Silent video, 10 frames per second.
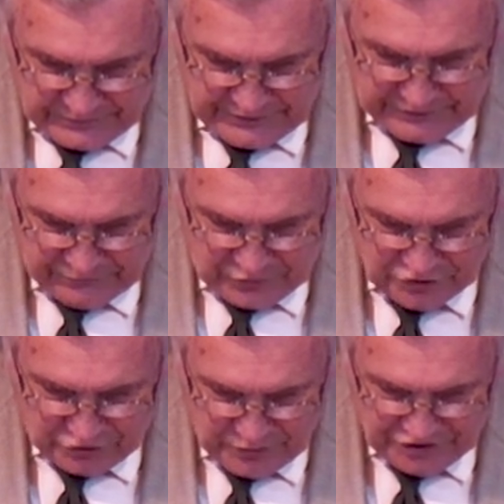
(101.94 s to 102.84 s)
in verse
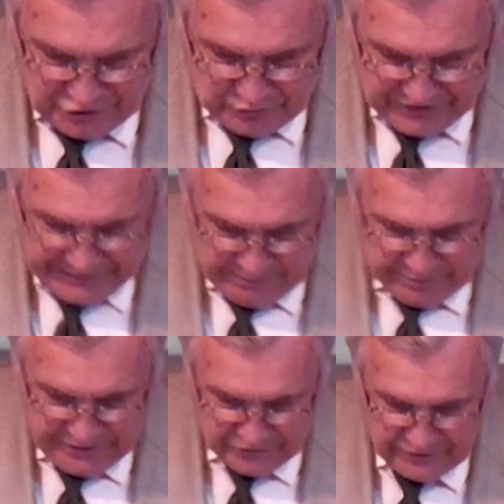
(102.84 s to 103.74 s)
3 so it came
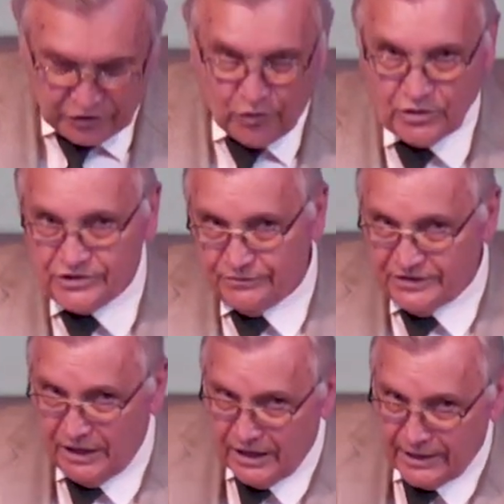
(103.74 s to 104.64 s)
about in the course of
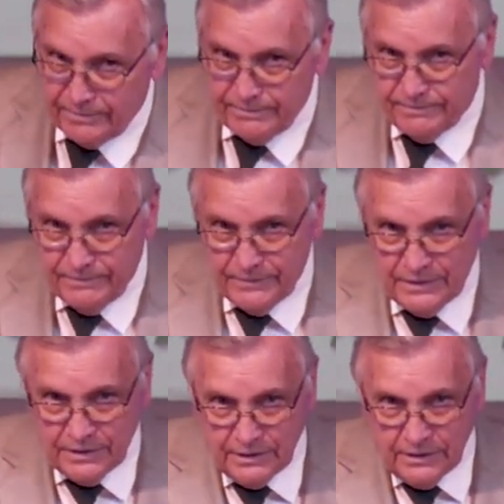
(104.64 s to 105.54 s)
time.
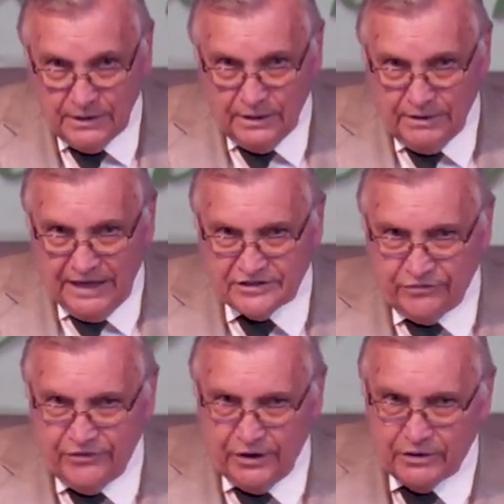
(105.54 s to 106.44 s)
That's a
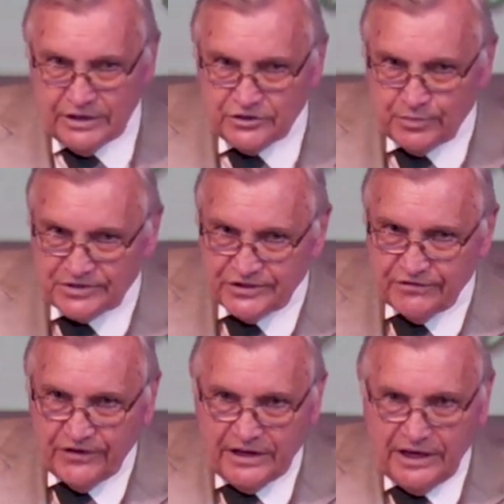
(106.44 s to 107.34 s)
very
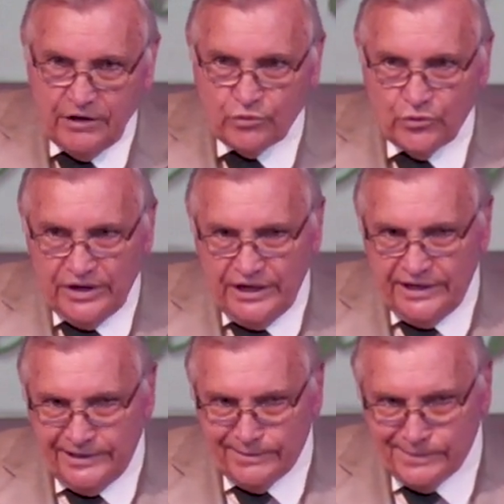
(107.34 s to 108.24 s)
specific Hebrew
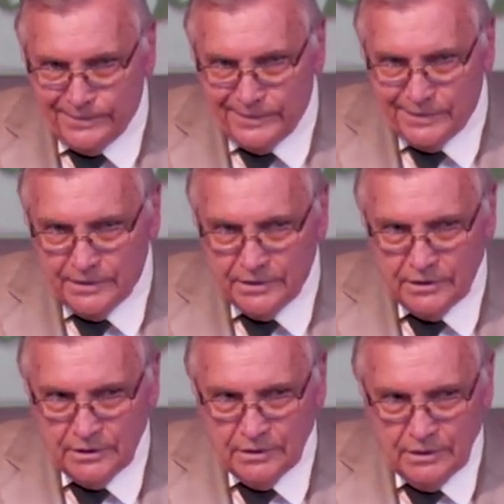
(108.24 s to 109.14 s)
idiom
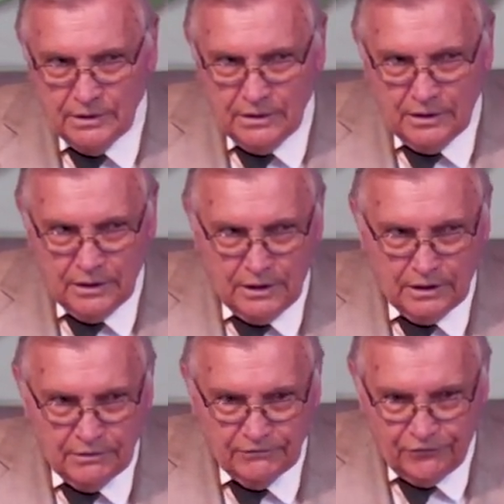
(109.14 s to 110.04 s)

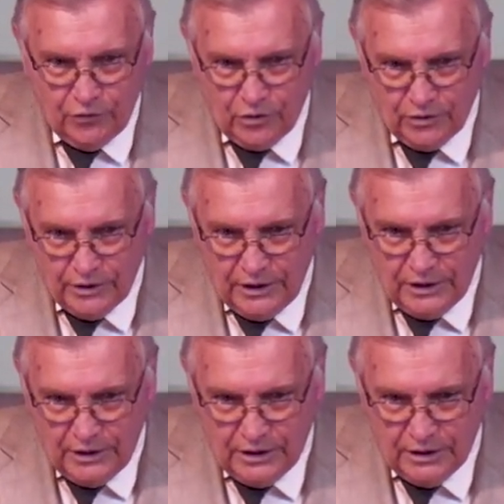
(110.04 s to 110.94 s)
uh, for
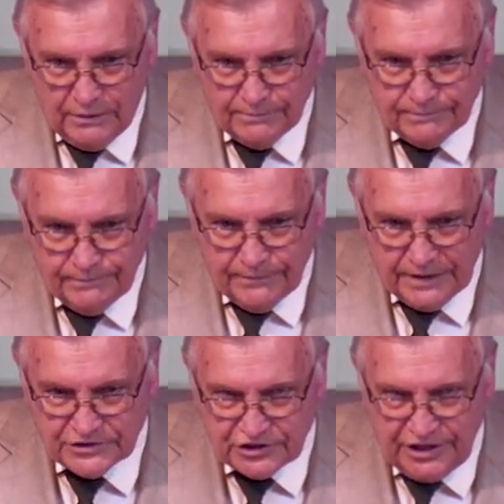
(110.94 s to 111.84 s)
um,
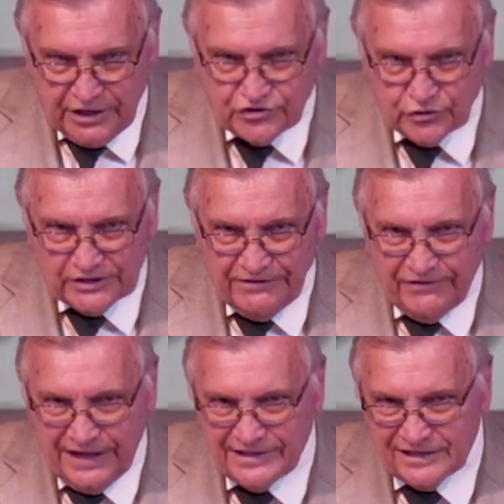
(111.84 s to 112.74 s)
a scheduled
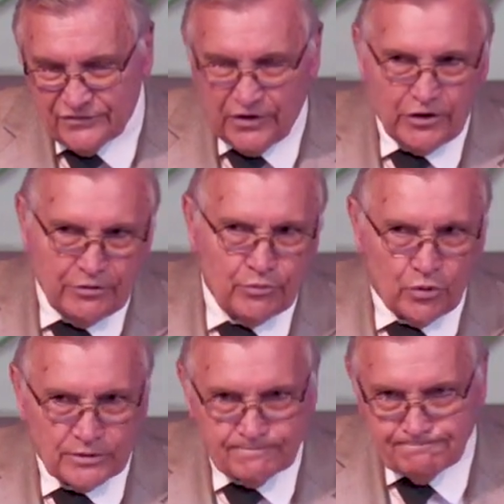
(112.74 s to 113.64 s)
event that's very
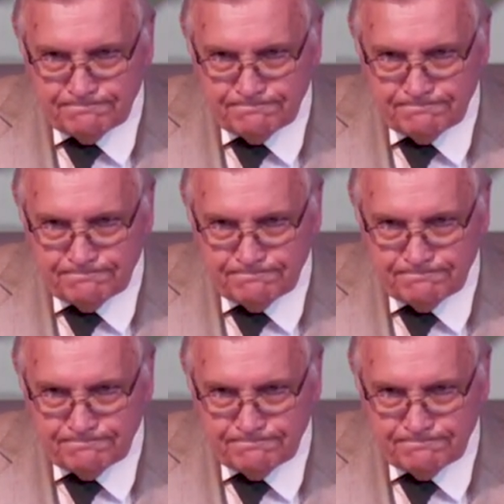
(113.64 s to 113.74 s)
important.